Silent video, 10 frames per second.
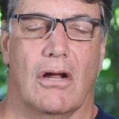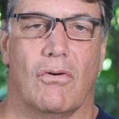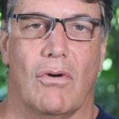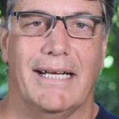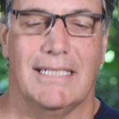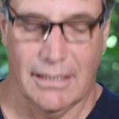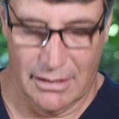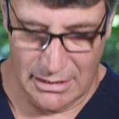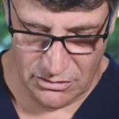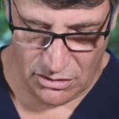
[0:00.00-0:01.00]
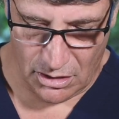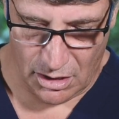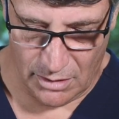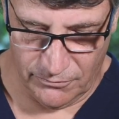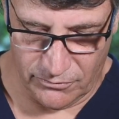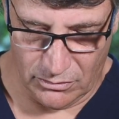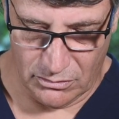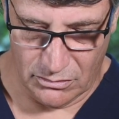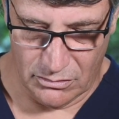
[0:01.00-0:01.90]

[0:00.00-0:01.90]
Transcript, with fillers: writing things that are harmful,